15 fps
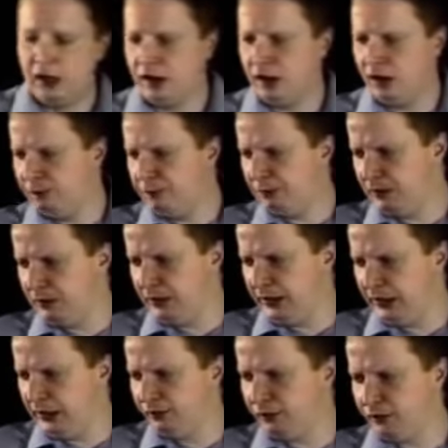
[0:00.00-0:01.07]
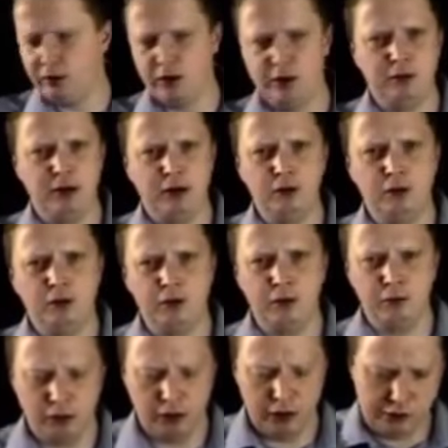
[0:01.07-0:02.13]
and then I believe that there was
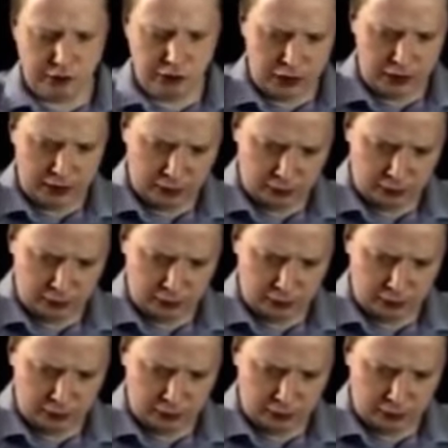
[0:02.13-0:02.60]
some crazy line